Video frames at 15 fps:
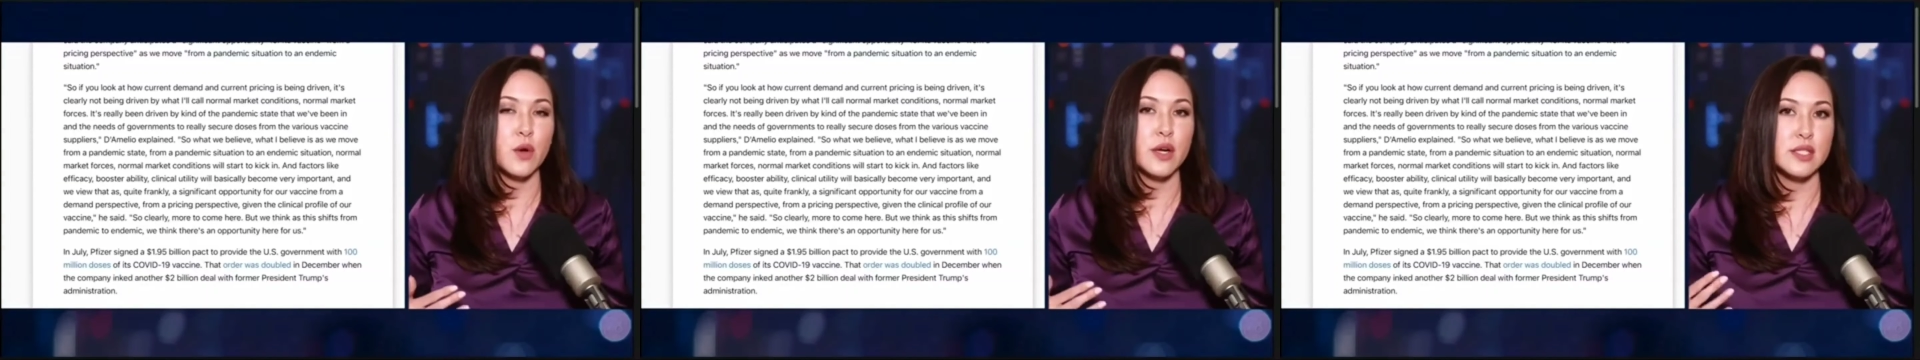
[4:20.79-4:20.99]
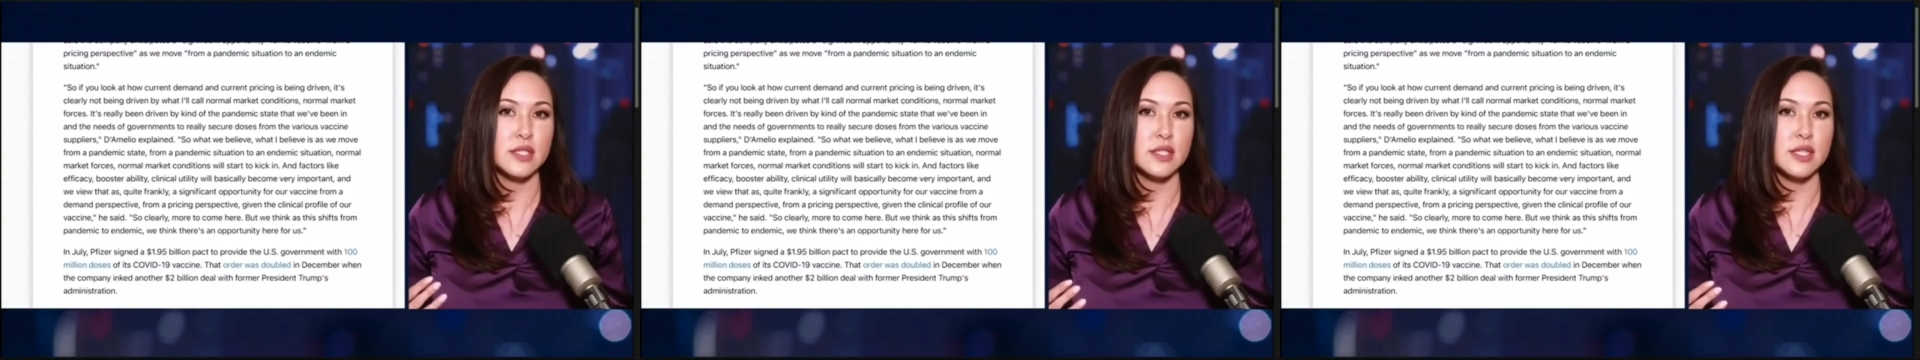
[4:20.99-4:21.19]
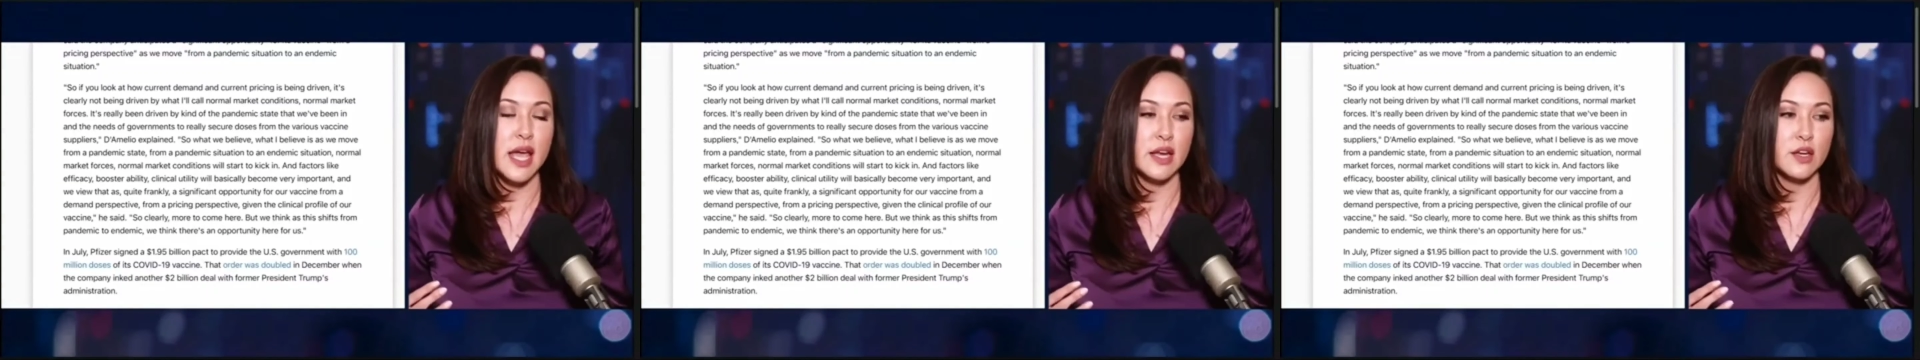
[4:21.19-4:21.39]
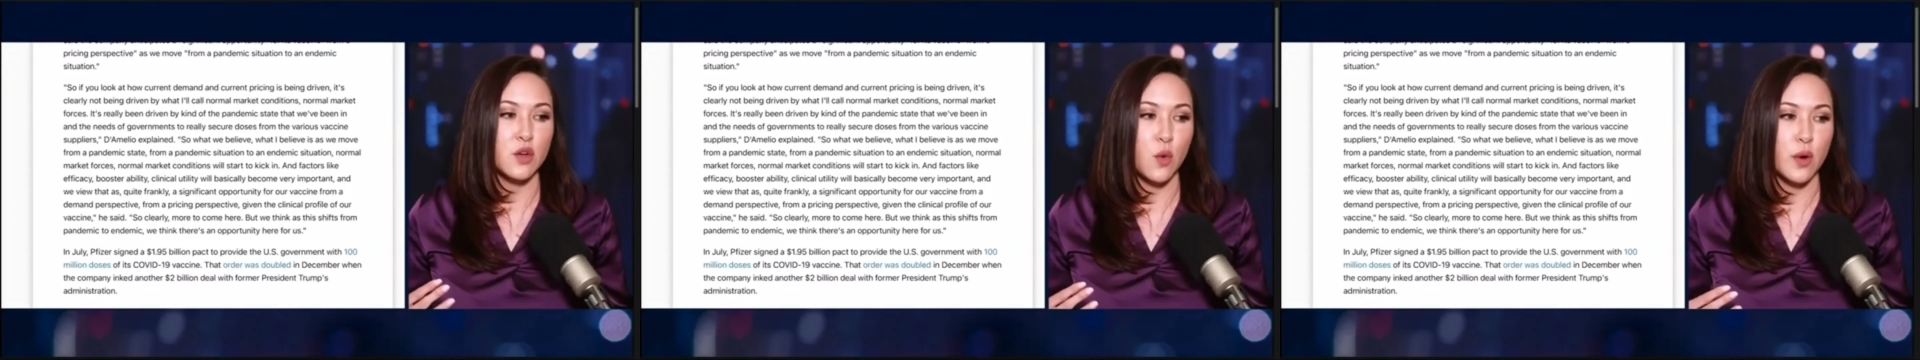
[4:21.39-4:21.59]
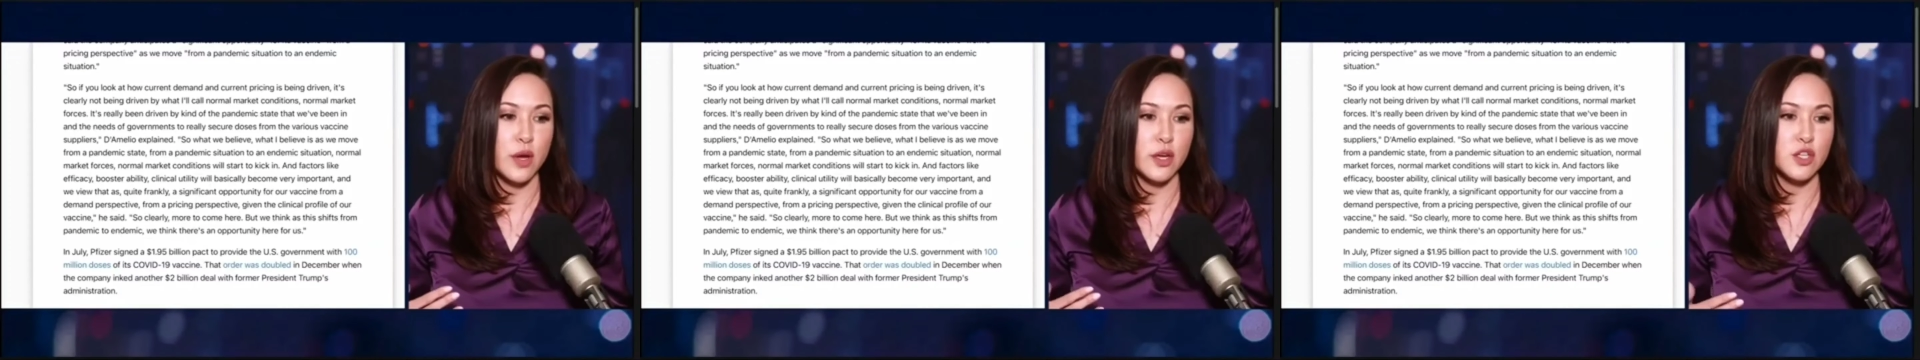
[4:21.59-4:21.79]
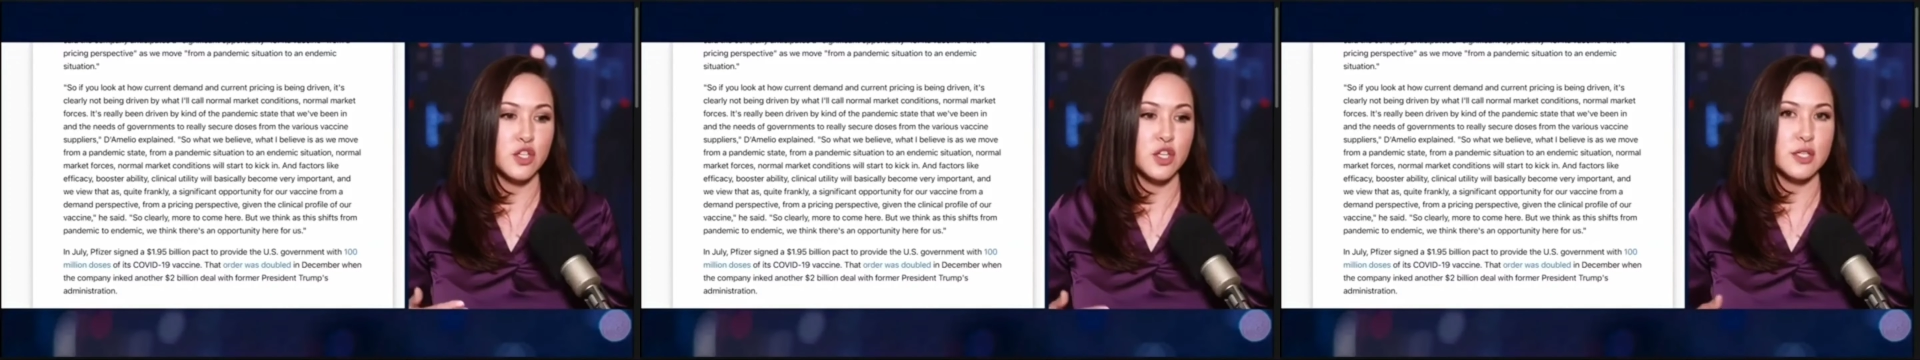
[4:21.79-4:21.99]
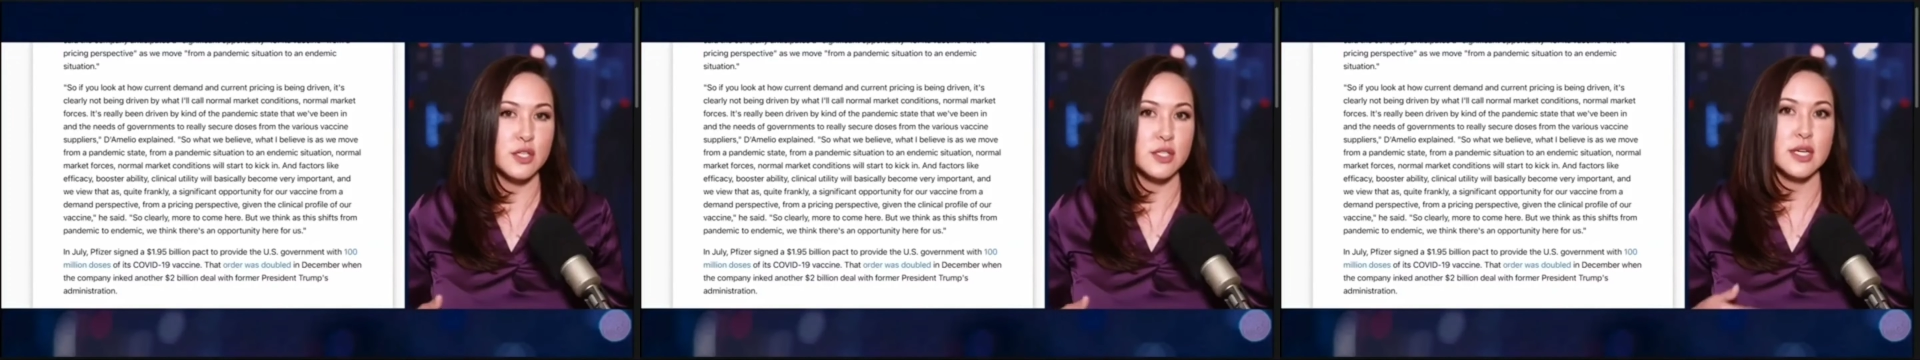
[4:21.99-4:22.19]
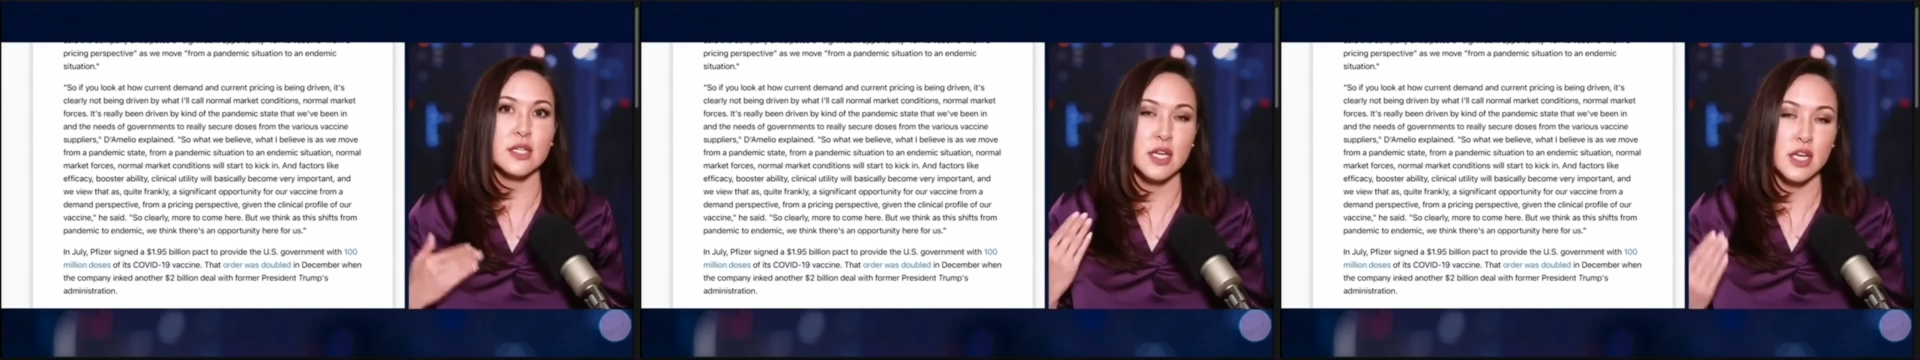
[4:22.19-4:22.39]
instead going to just
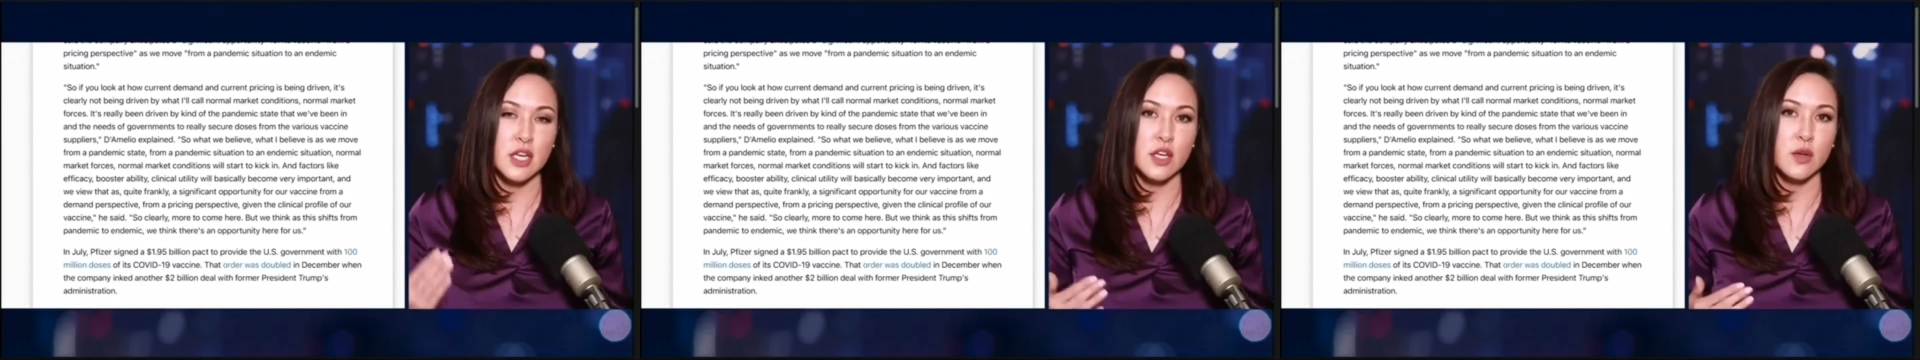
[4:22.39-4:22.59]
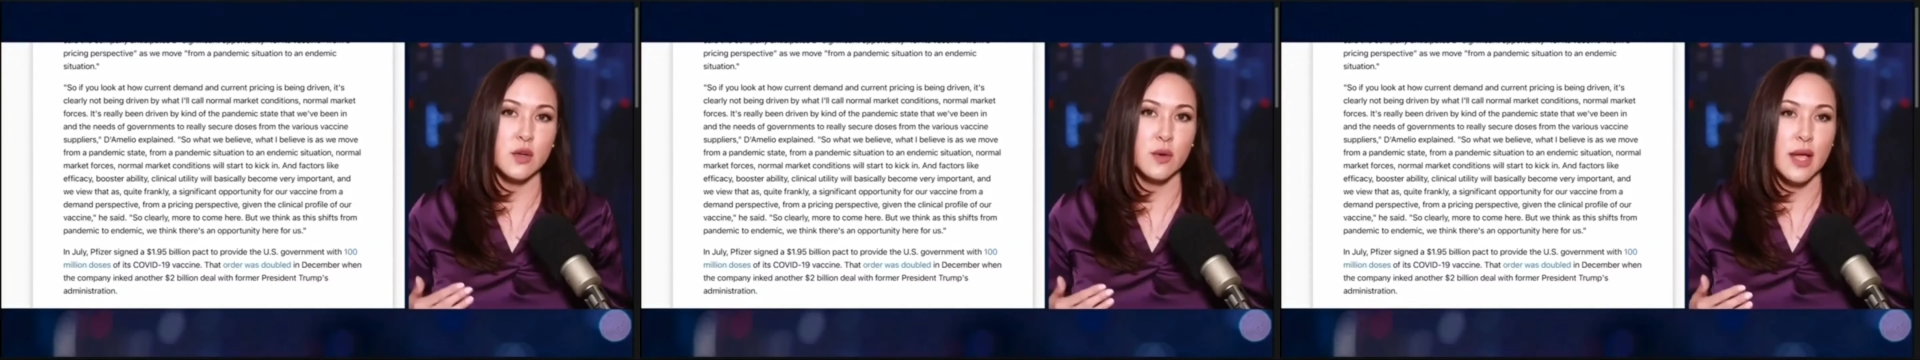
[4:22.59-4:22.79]
continue,